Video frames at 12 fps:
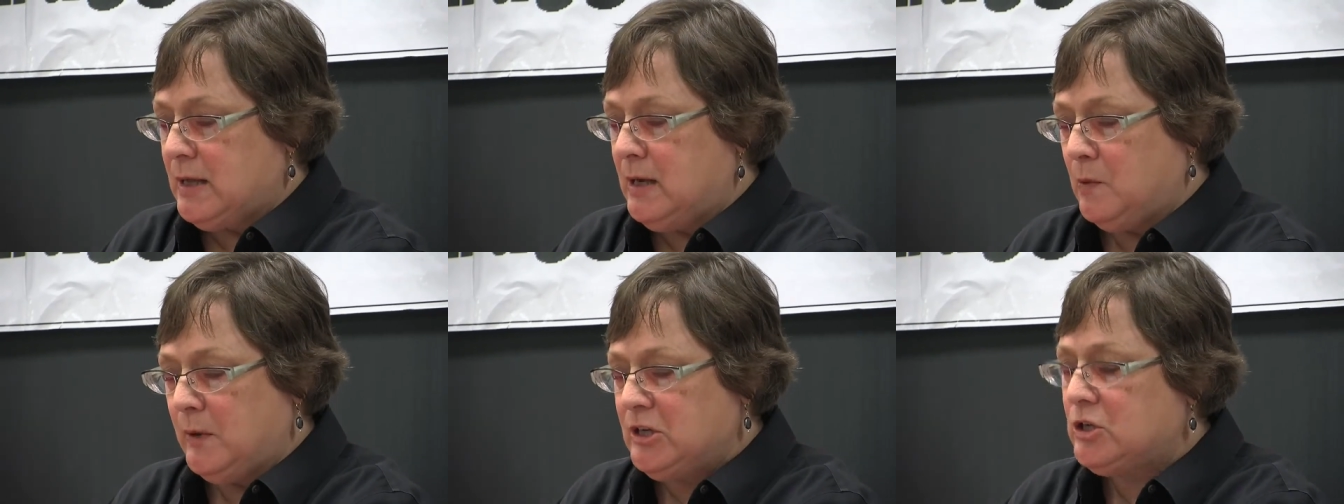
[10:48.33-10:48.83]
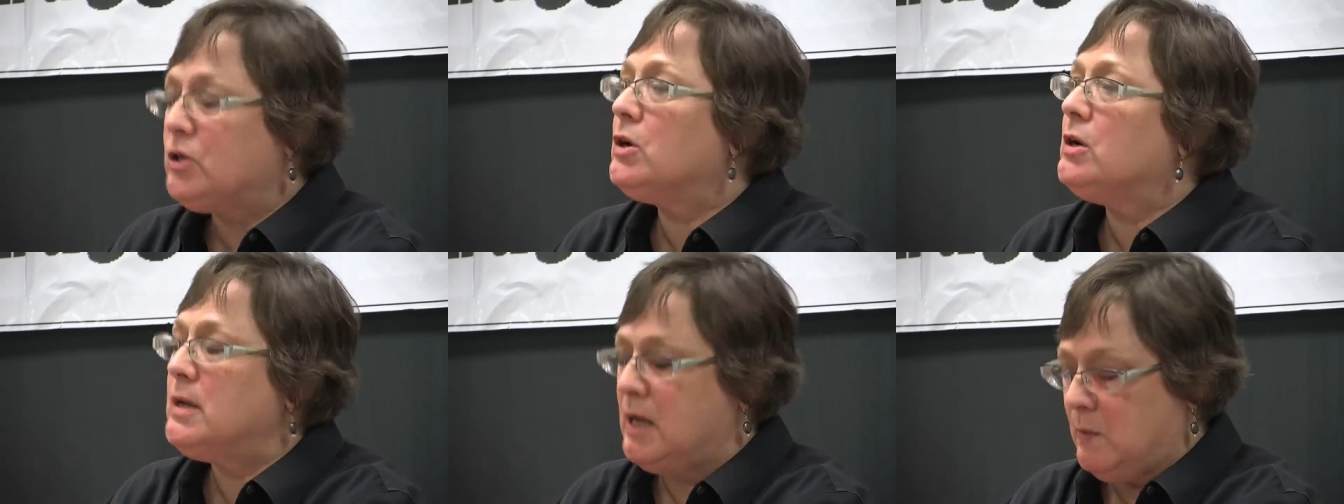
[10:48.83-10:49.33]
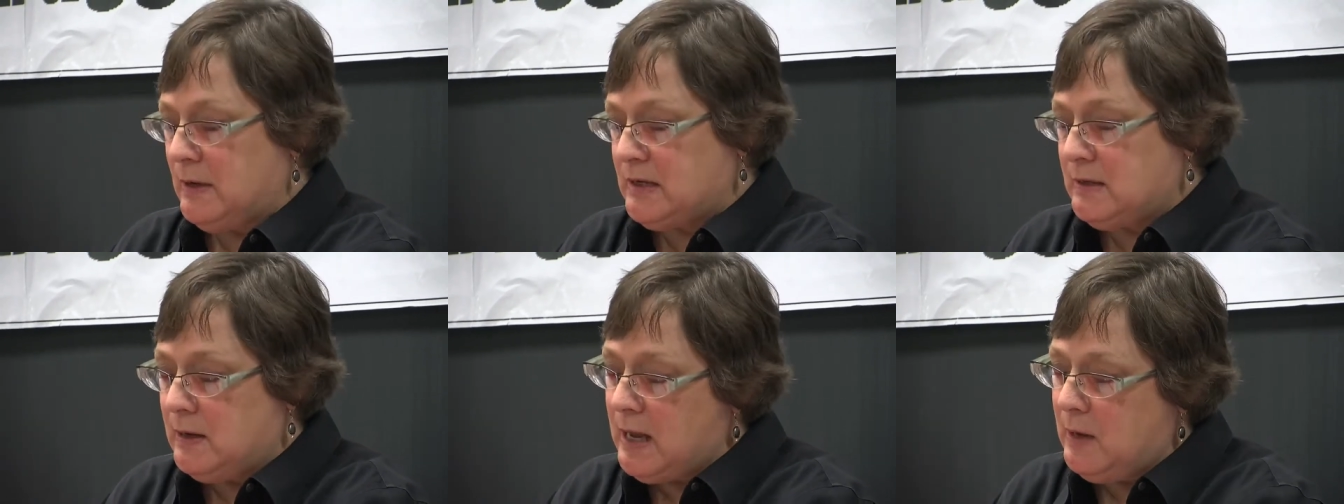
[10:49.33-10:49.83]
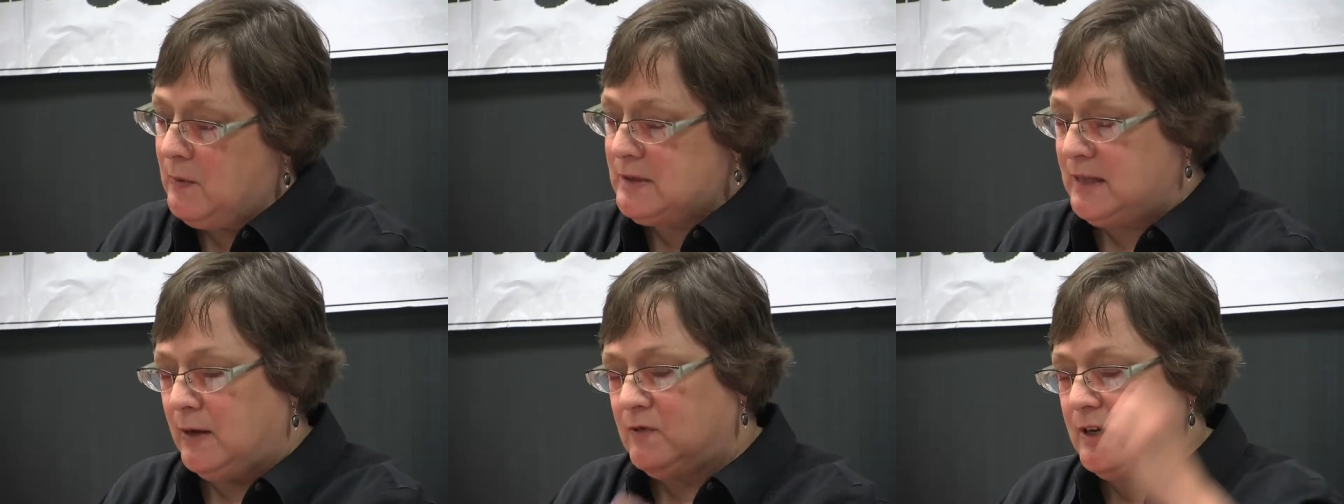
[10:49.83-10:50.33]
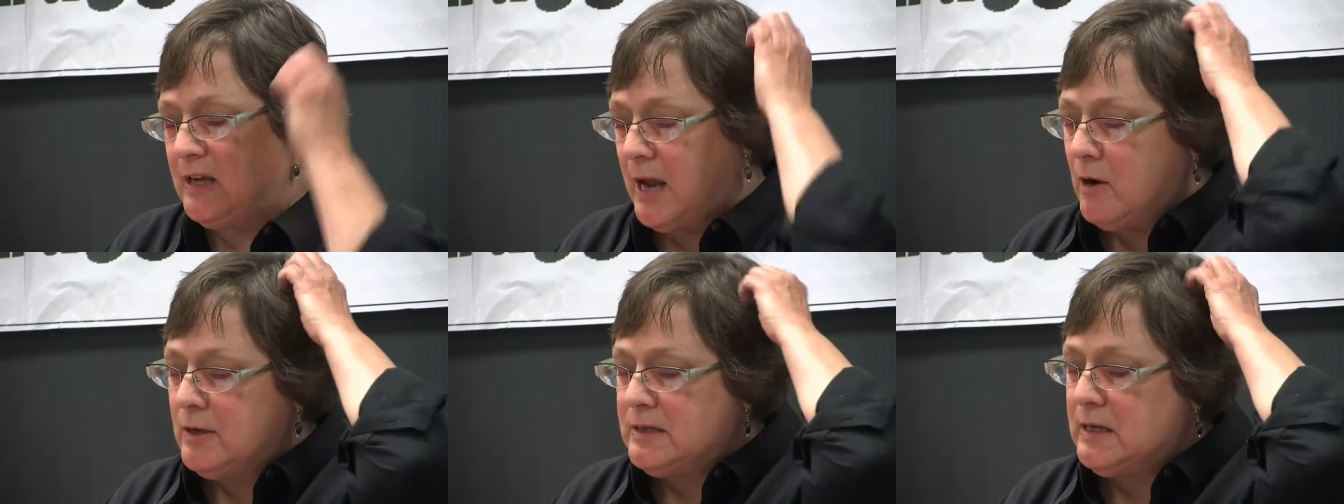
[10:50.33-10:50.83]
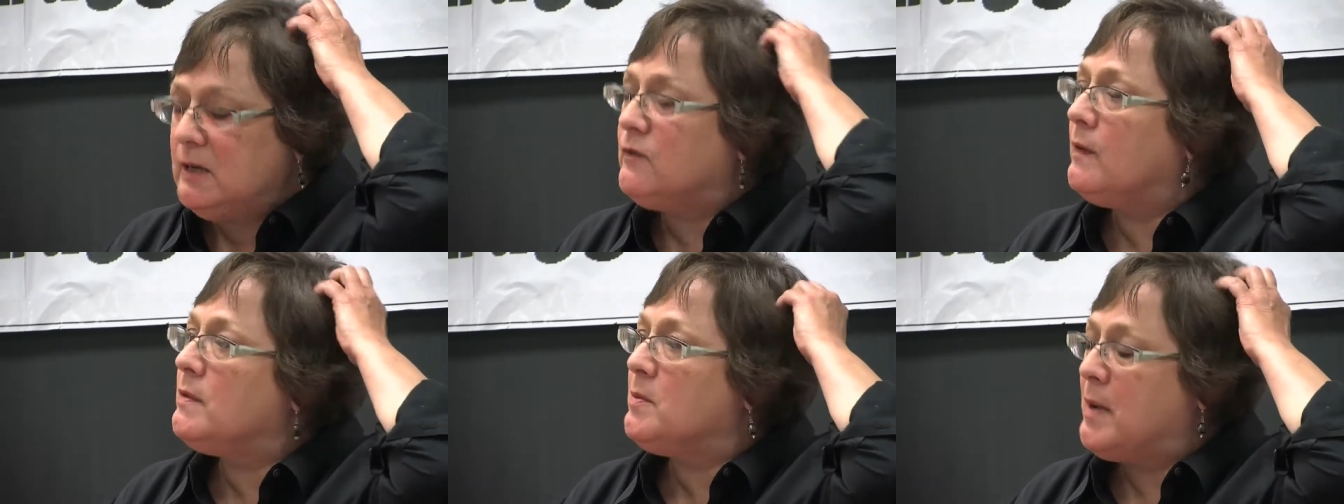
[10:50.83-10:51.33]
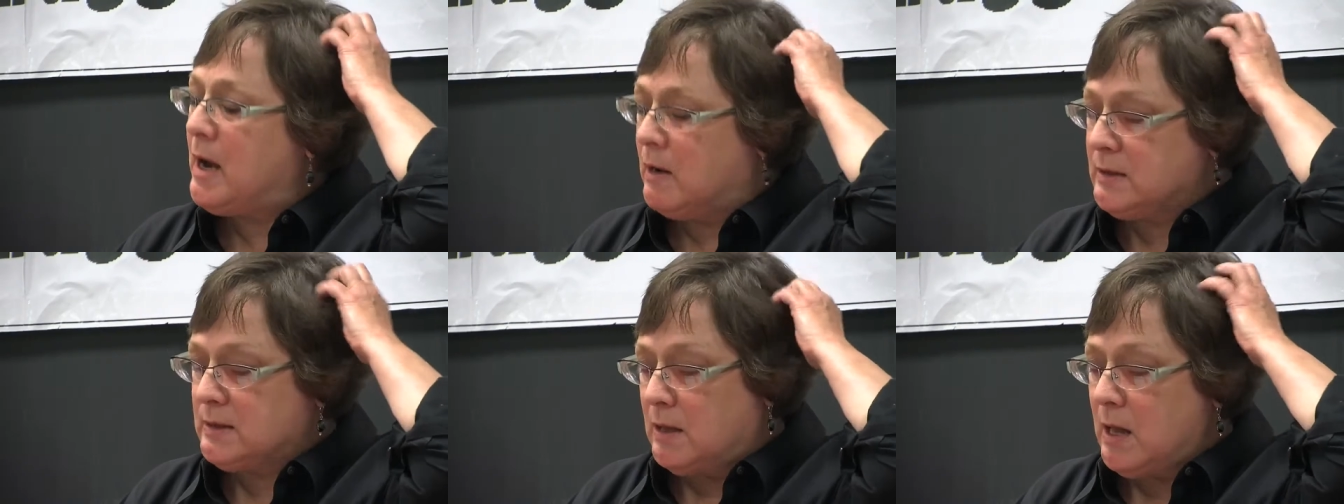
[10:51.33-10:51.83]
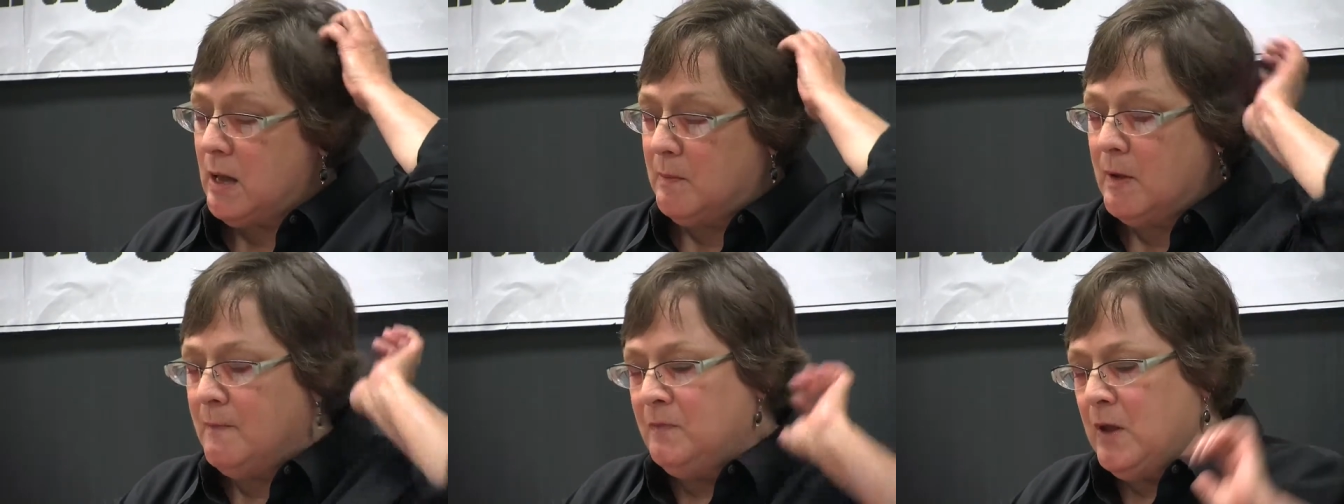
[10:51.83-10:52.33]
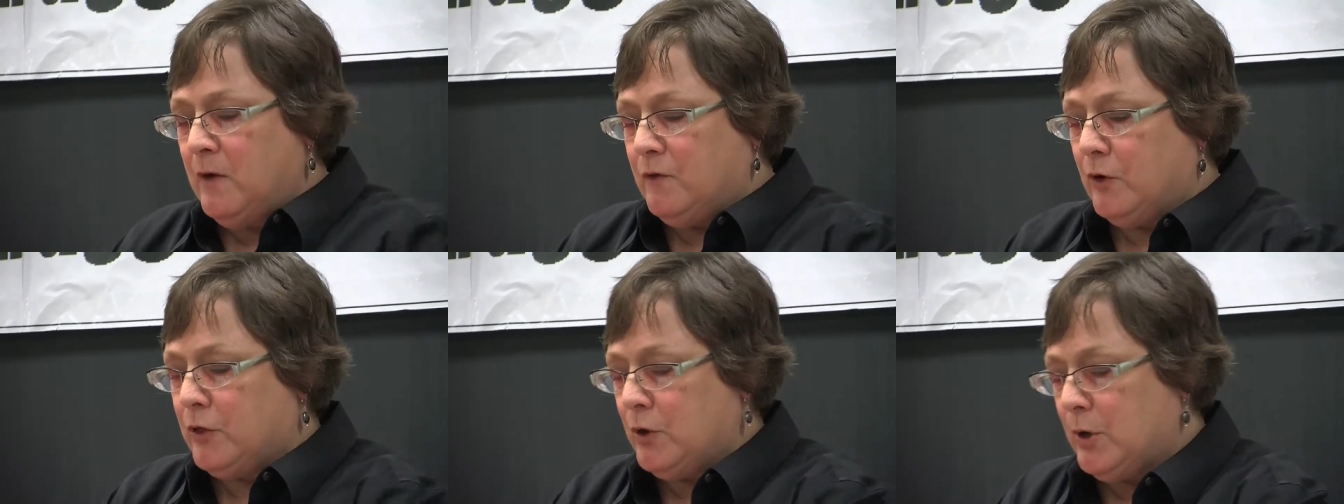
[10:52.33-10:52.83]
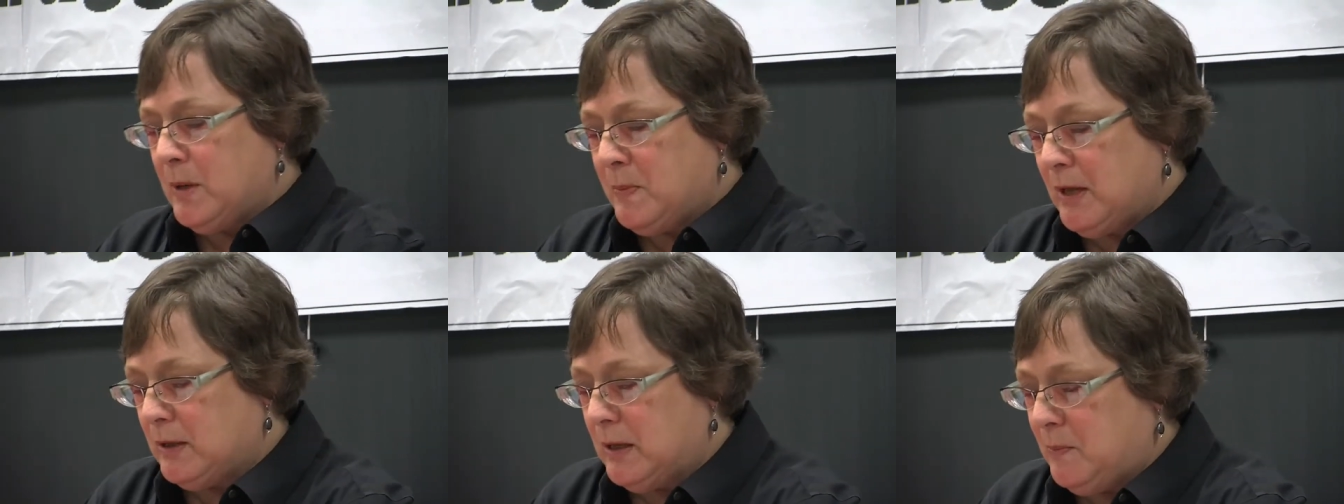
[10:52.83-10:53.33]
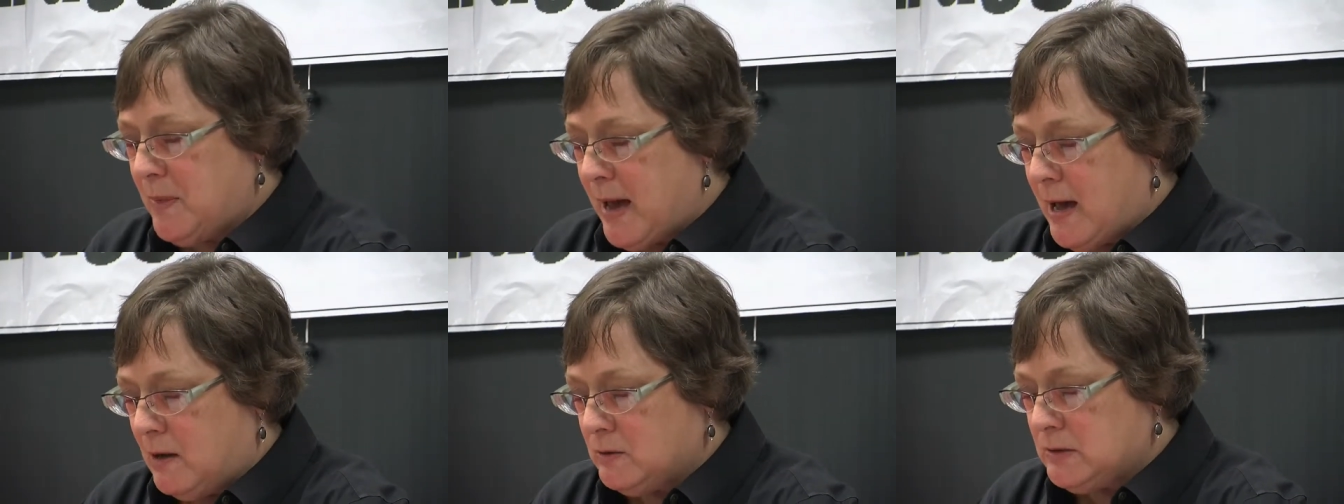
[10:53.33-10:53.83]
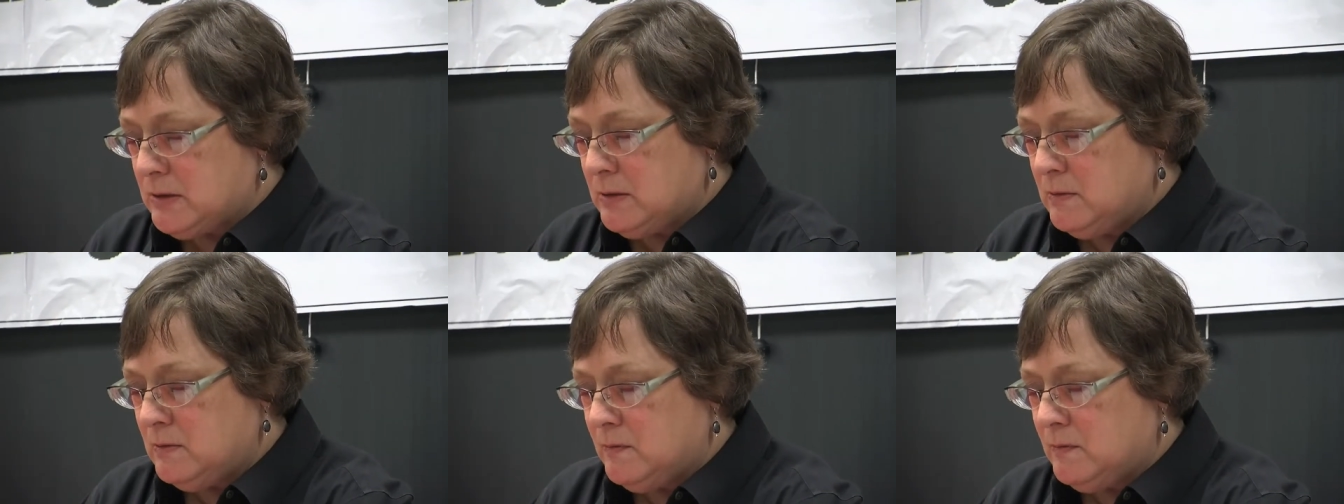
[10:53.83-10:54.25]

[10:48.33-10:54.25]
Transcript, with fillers: and in return he, re he received a guarantee from the Paris Club for 30 billion pounds.